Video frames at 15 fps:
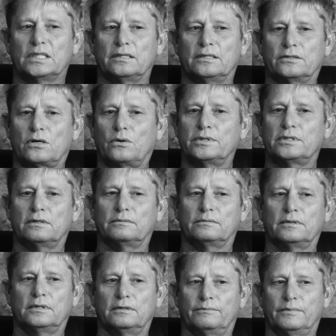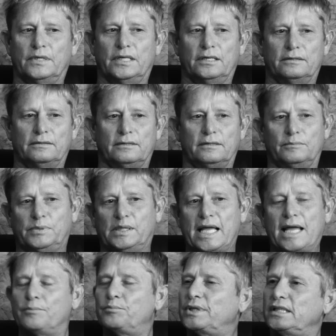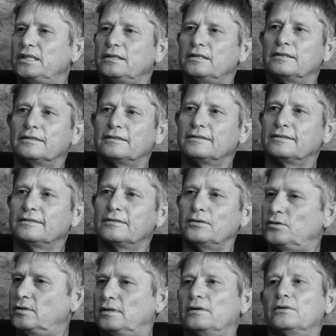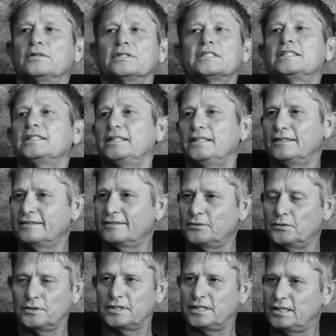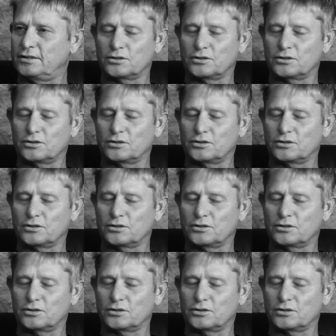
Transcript: there's always a, a, a plan B or, or a C or a D.